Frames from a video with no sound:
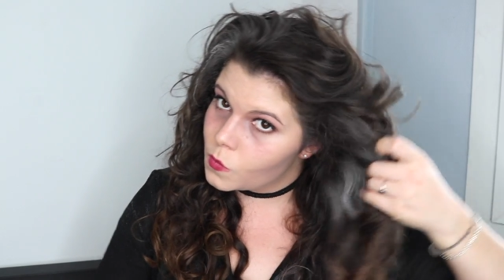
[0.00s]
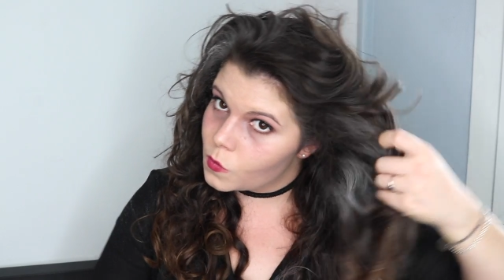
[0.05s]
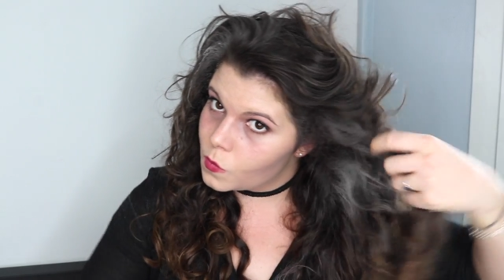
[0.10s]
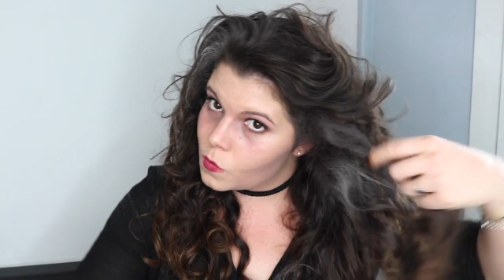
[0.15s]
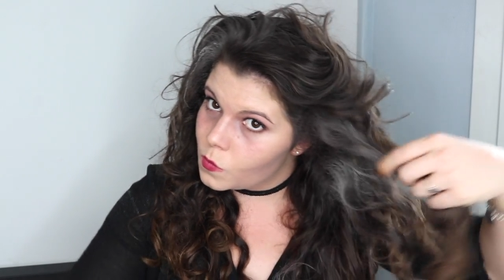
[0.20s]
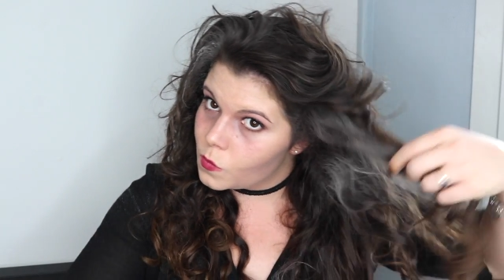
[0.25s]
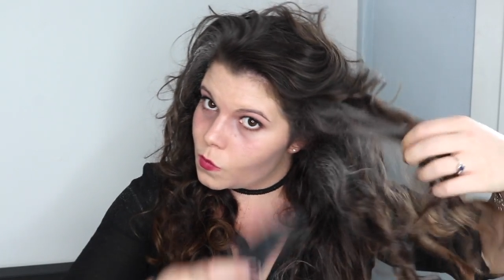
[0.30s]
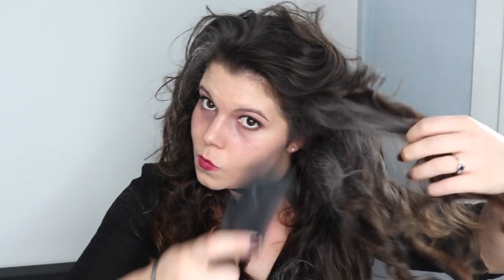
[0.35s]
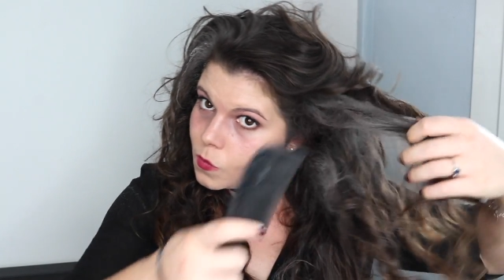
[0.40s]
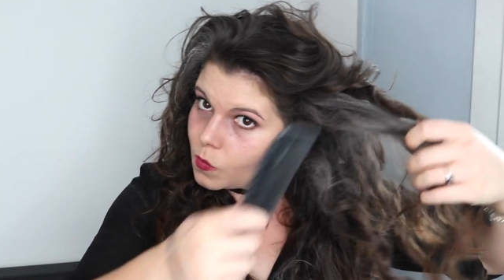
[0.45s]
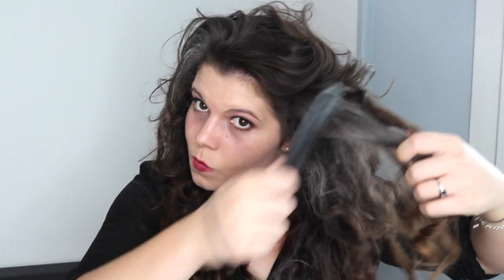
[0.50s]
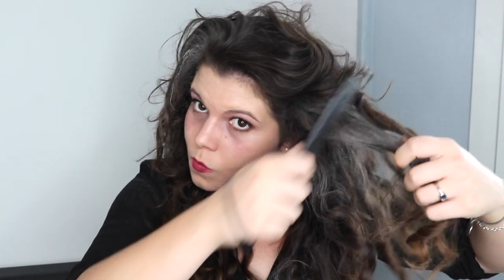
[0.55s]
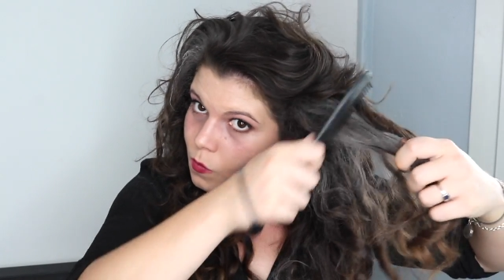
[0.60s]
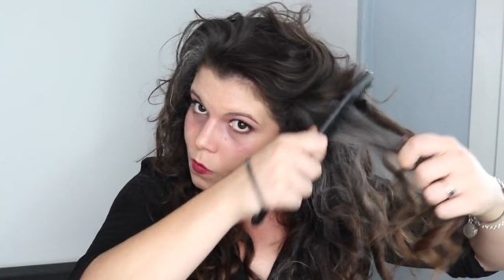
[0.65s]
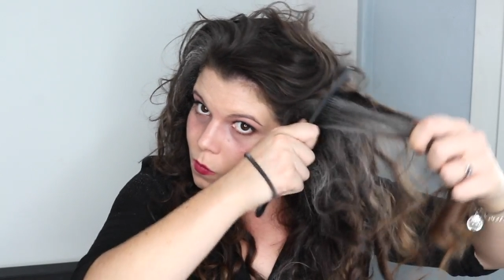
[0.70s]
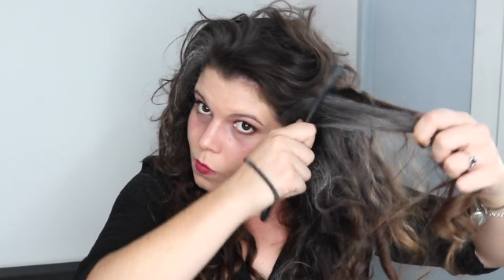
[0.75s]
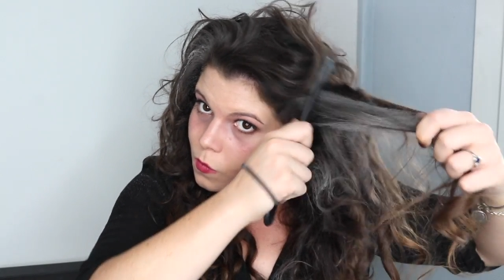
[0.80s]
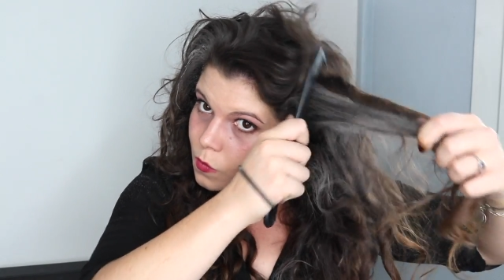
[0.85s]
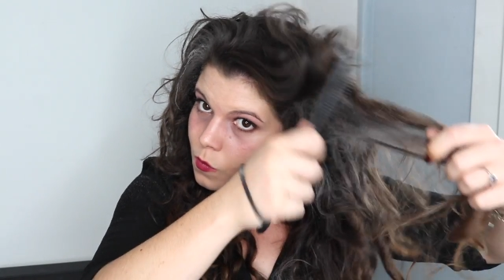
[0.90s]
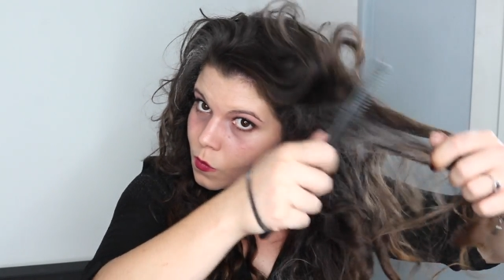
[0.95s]
and
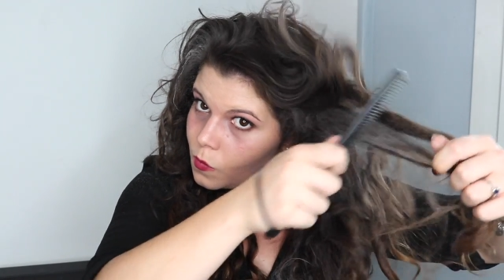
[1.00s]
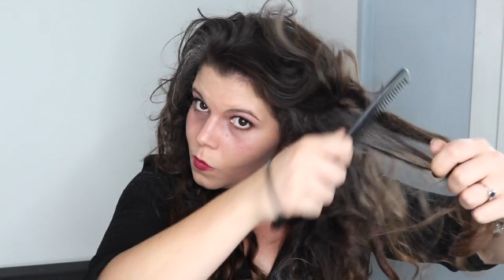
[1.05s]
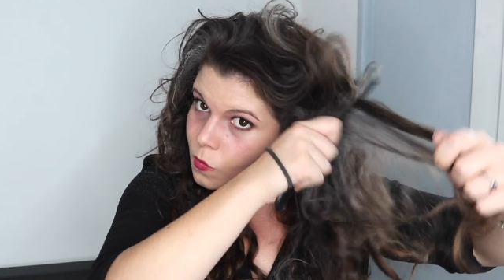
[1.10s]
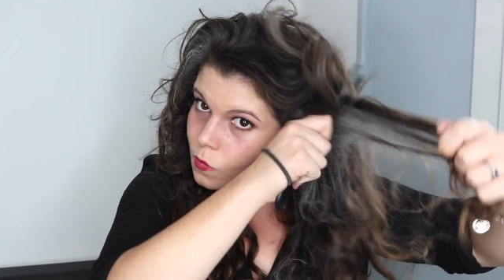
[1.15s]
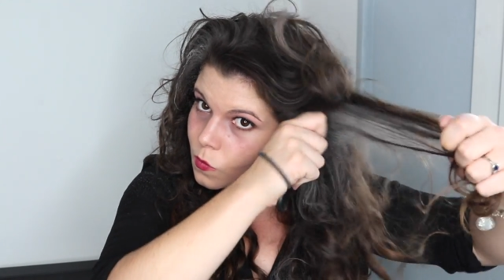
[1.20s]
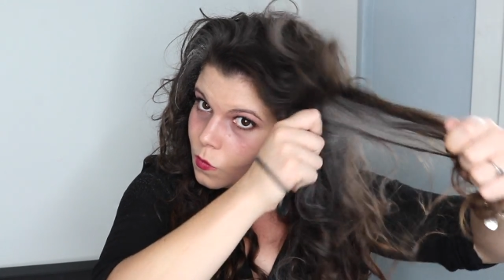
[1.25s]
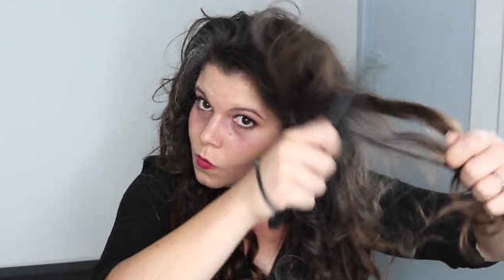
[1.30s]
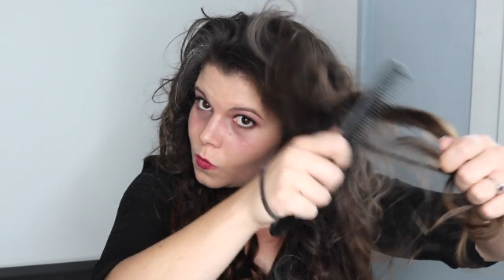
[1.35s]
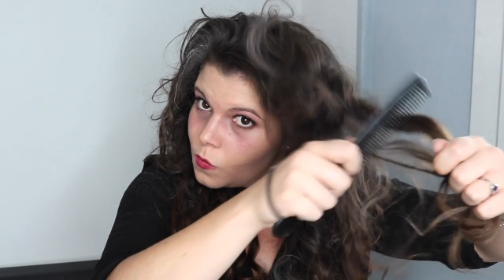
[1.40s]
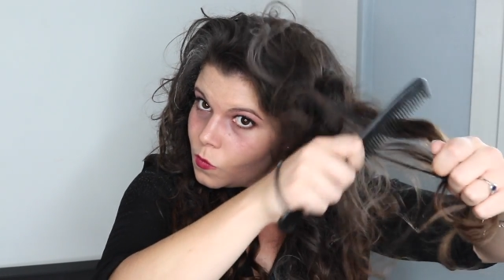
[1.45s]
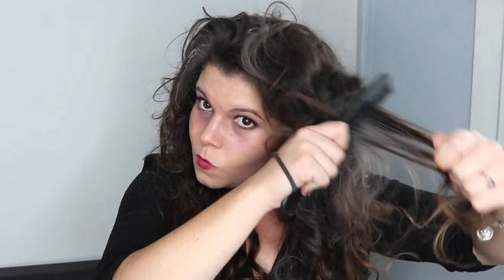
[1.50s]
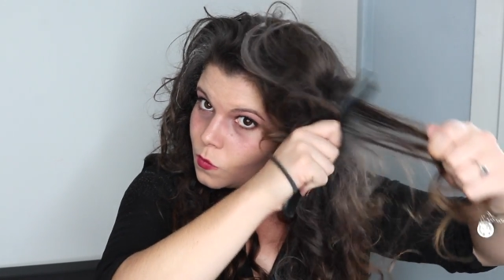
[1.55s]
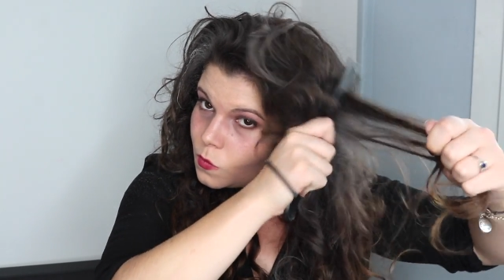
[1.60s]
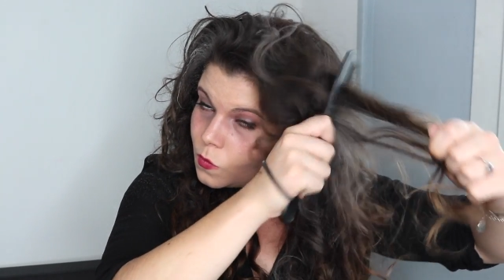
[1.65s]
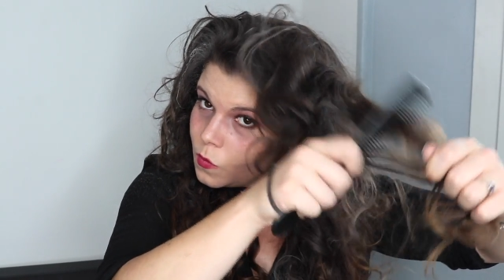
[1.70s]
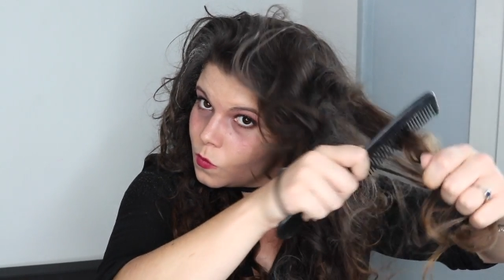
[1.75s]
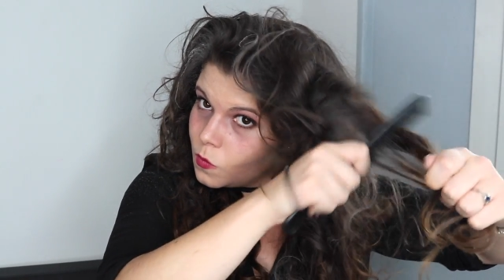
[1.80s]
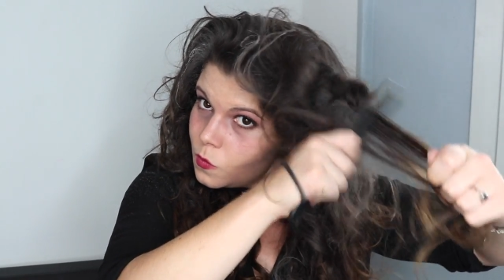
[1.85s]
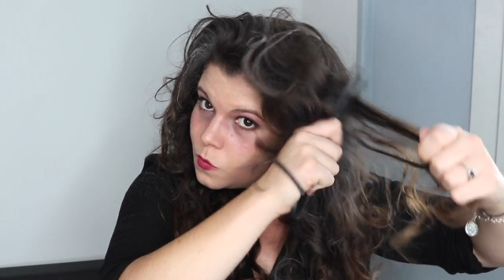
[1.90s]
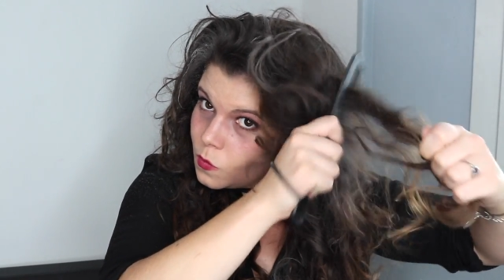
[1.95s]
I will
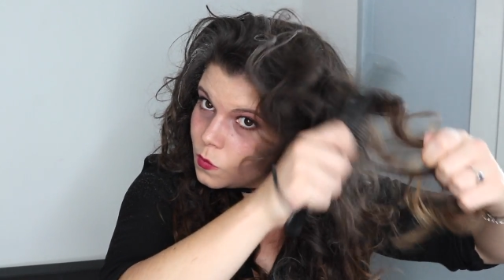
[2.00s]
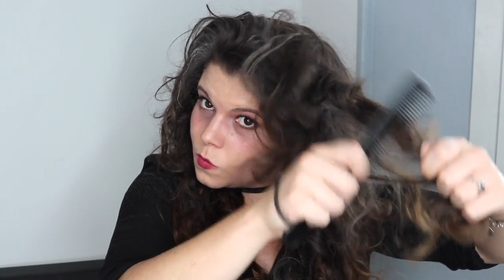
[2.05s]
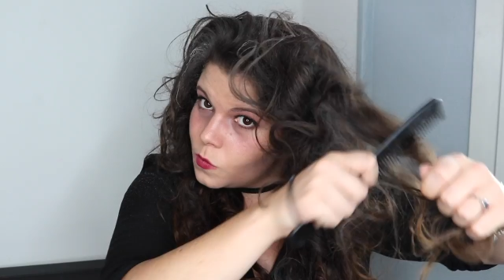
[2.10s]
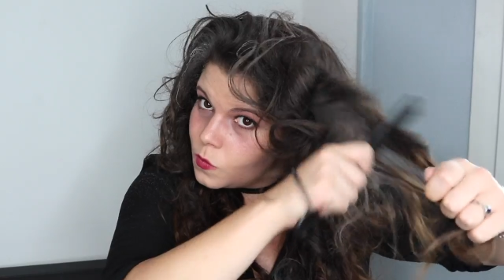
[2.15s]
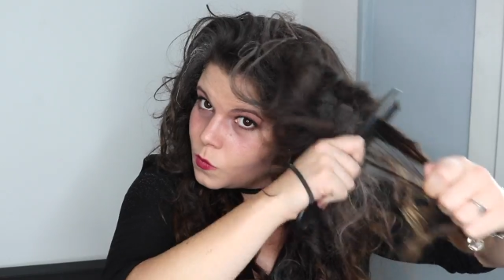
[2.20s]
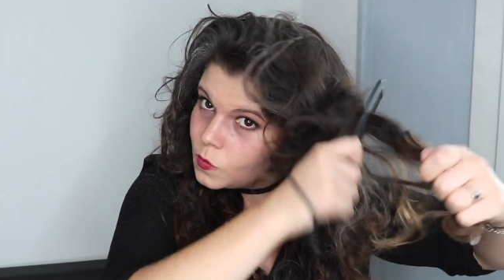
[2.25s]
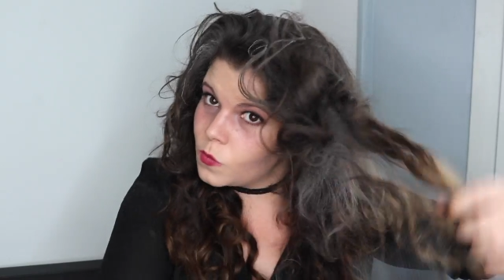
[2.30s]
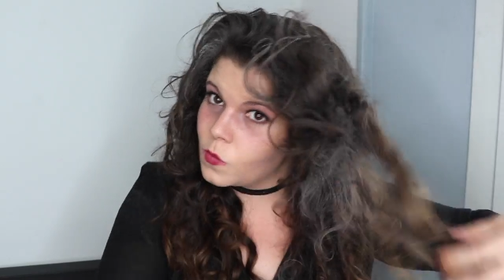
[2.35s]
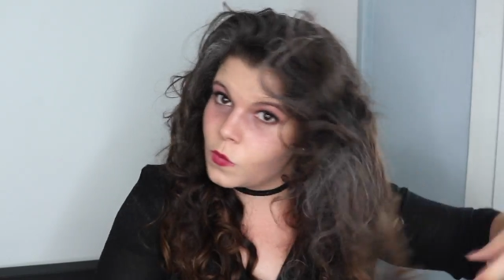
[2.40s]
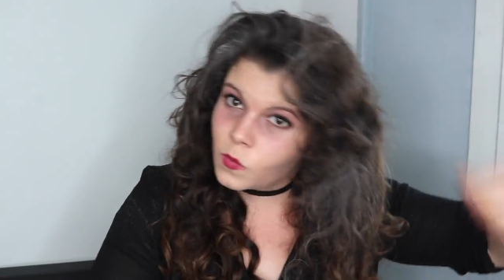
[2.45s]
backcomb them